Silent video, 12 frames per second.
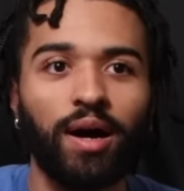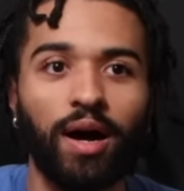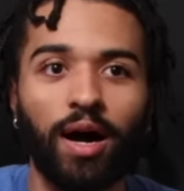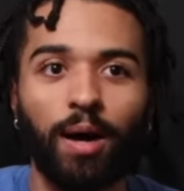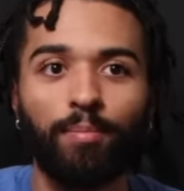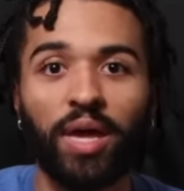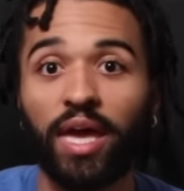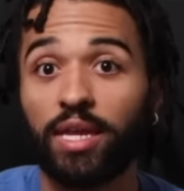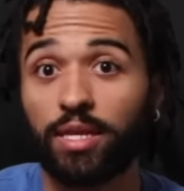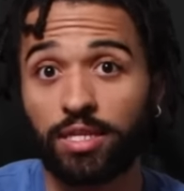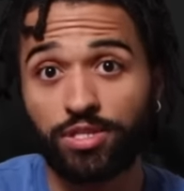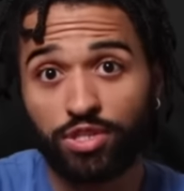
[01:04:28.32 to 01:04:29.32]
Um,
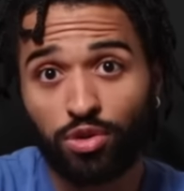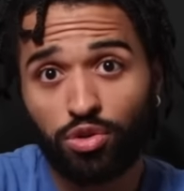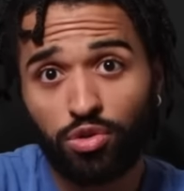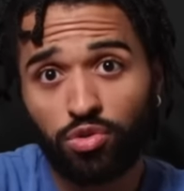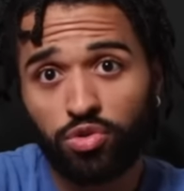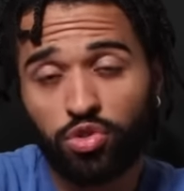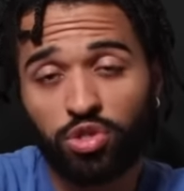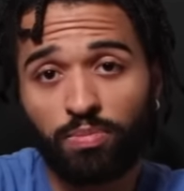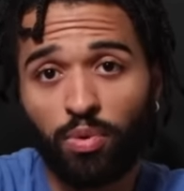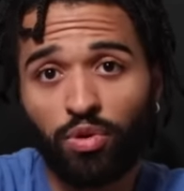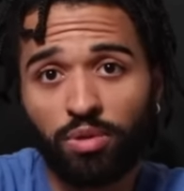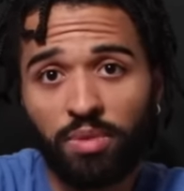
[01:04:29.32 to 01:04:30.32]
and consider
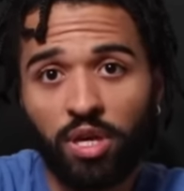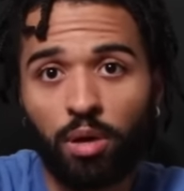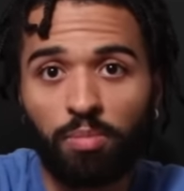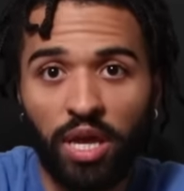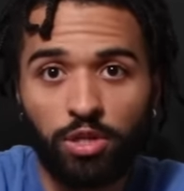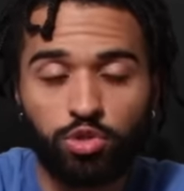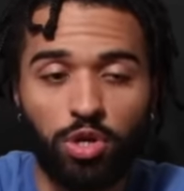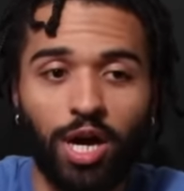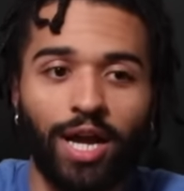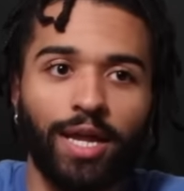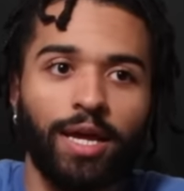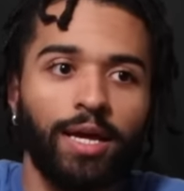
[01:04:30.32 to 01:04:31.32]
supporting me on
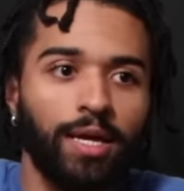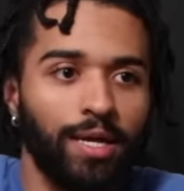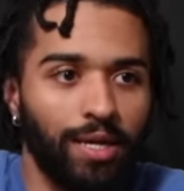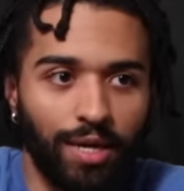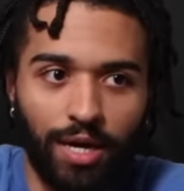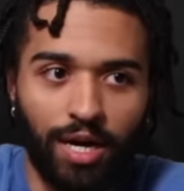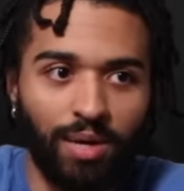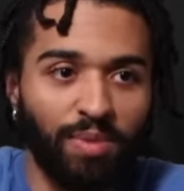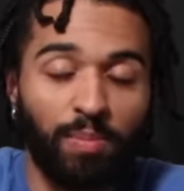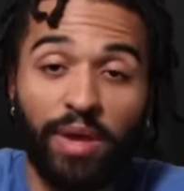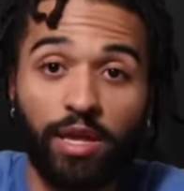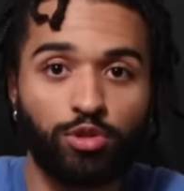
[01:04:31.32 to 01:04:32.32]
Patreon. Uh,
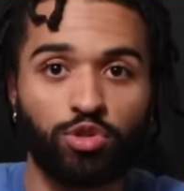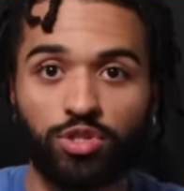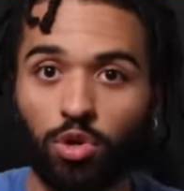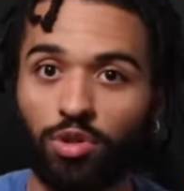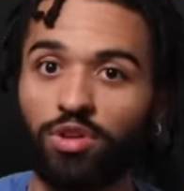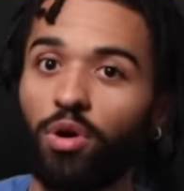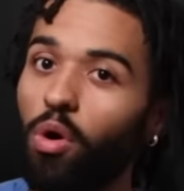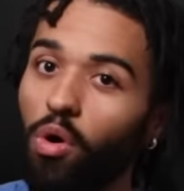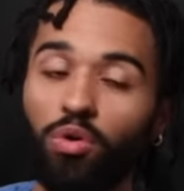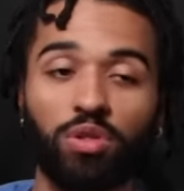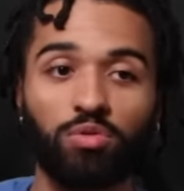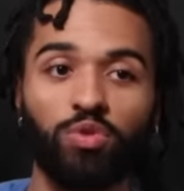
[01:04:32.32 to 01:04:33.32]
my patrons are the
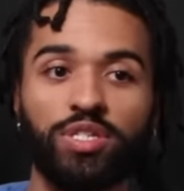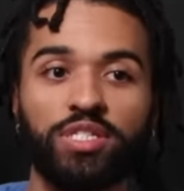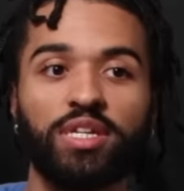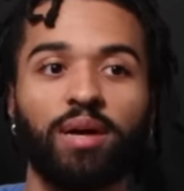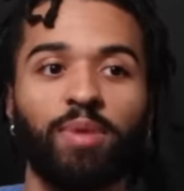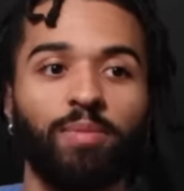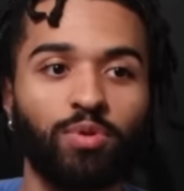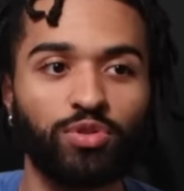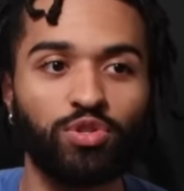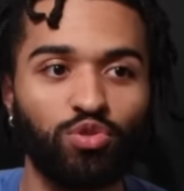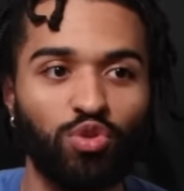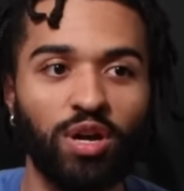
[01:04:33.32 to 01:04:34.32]
only reason I'm able
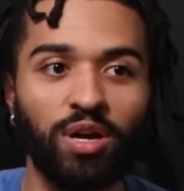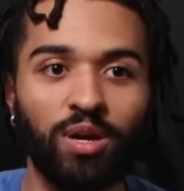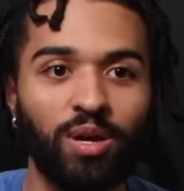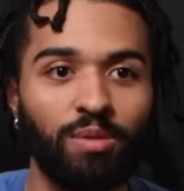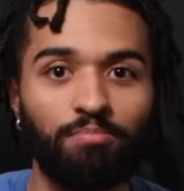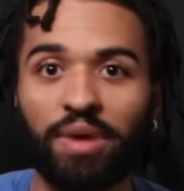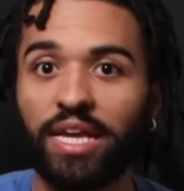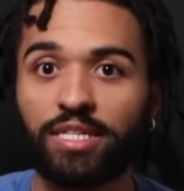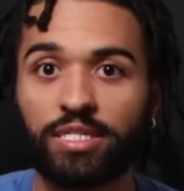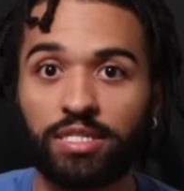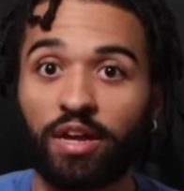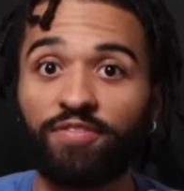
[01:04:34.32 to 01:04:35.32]
to make
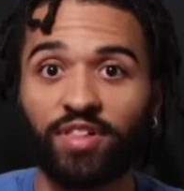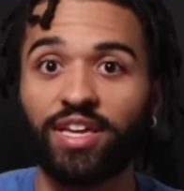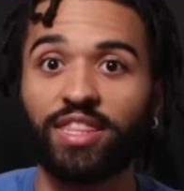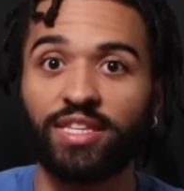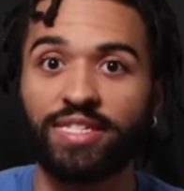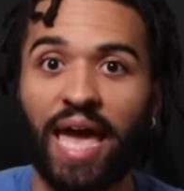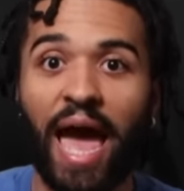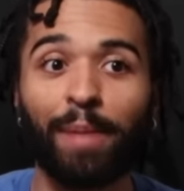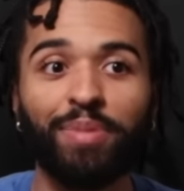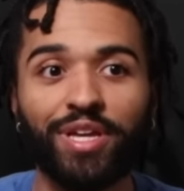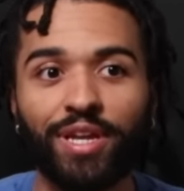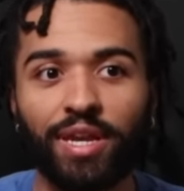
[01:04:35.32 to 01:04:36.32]
stuff like this
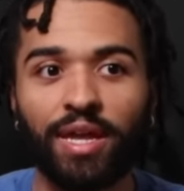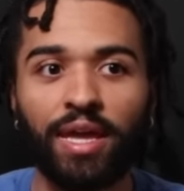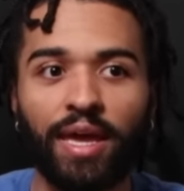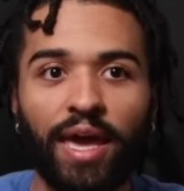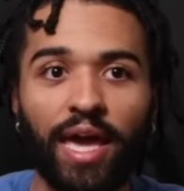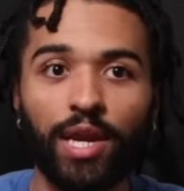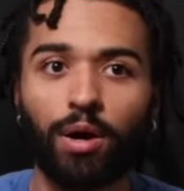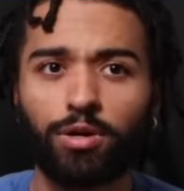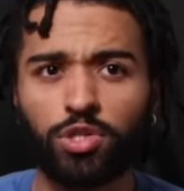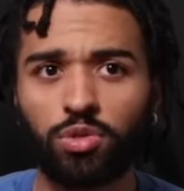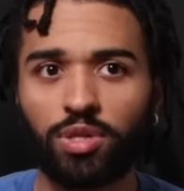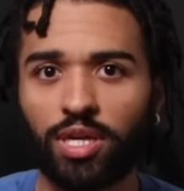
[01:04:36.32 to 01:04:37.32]
happen. And
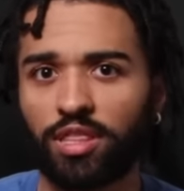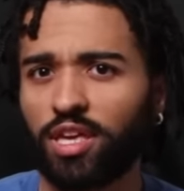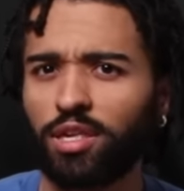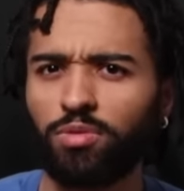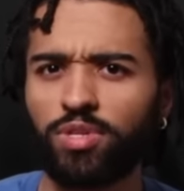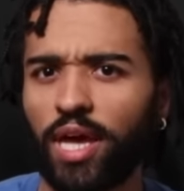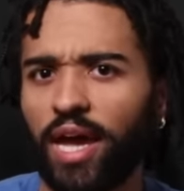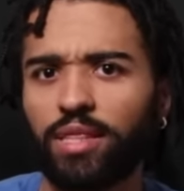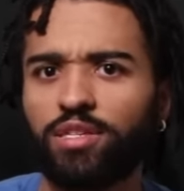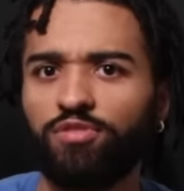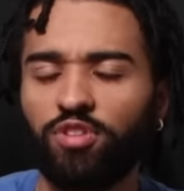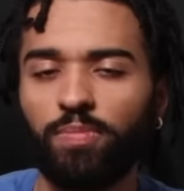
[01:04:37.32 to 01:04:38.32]
also, like, thank you to
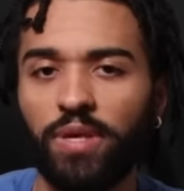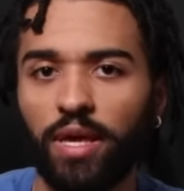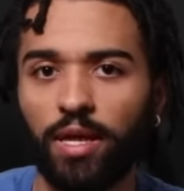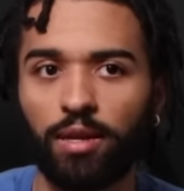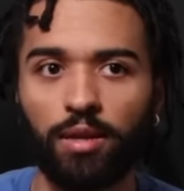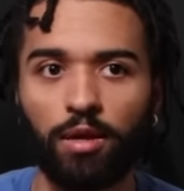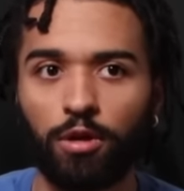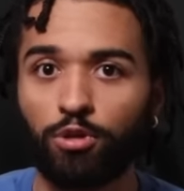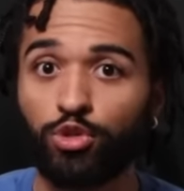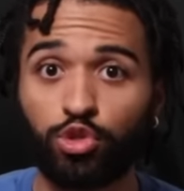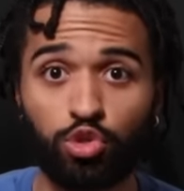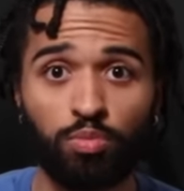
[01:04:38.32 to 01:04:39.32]
Atlas VPN.
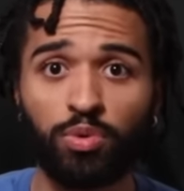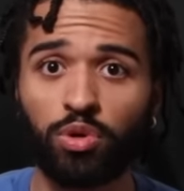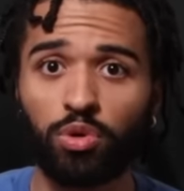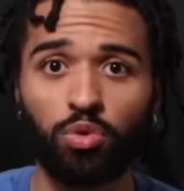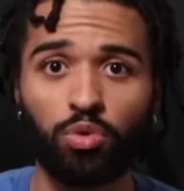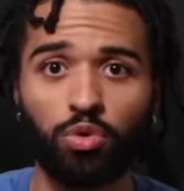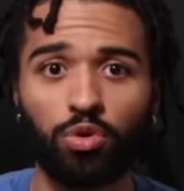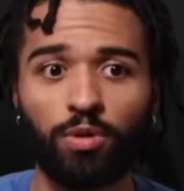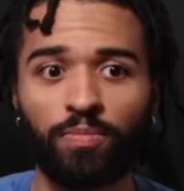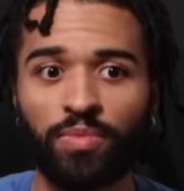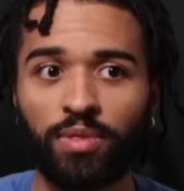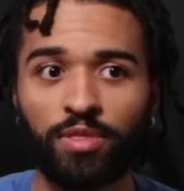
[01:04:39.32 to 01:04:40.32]
Super cool
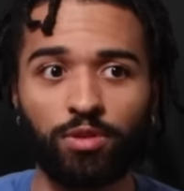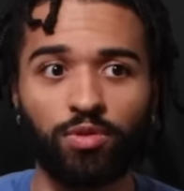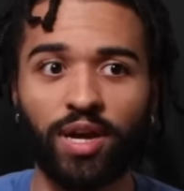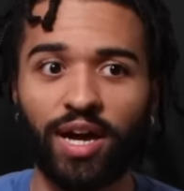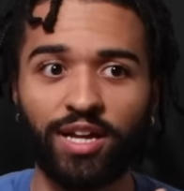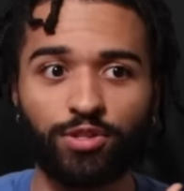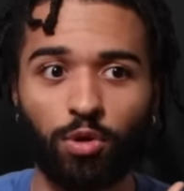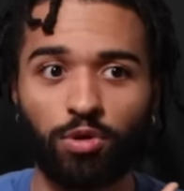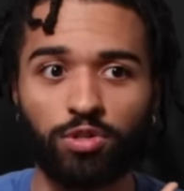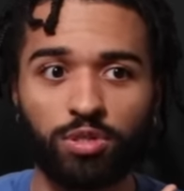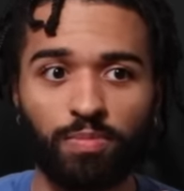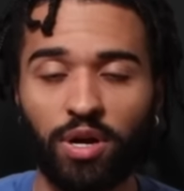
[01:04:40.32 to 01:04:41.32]
you guys are
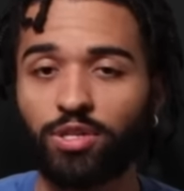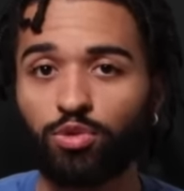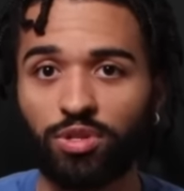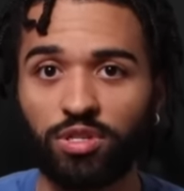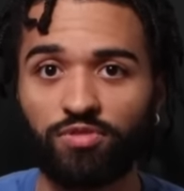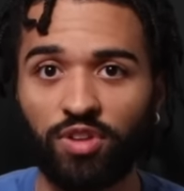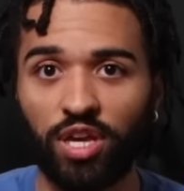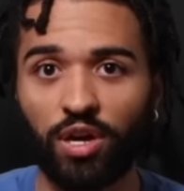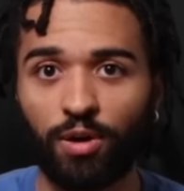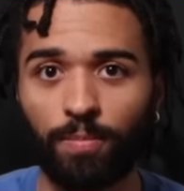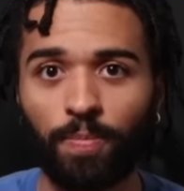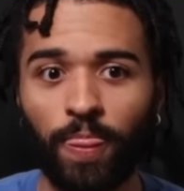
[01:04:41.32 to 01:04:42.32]
sponsoring this
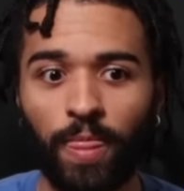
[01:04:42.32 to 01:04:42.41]
video.